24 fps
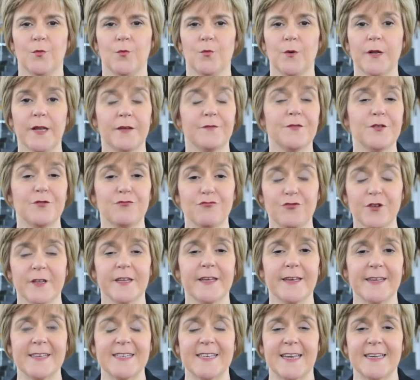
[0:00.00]
we live in
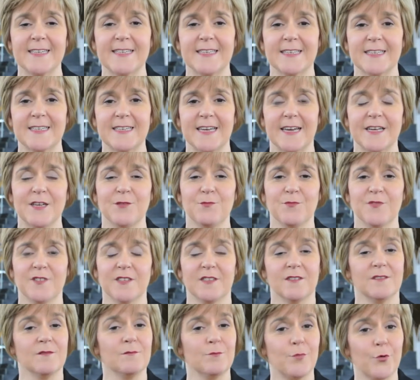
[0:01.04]
really exciting times
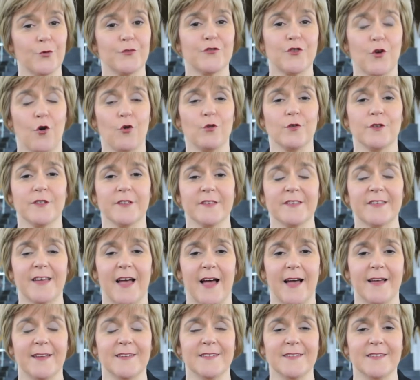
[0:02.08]
in both Scotland
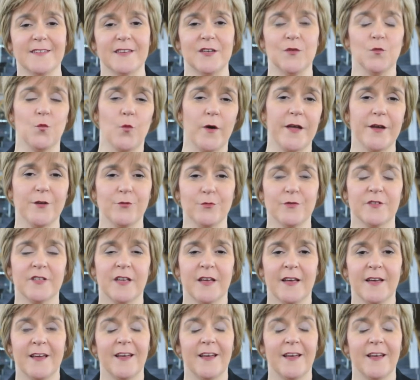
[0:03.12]
and in Wales.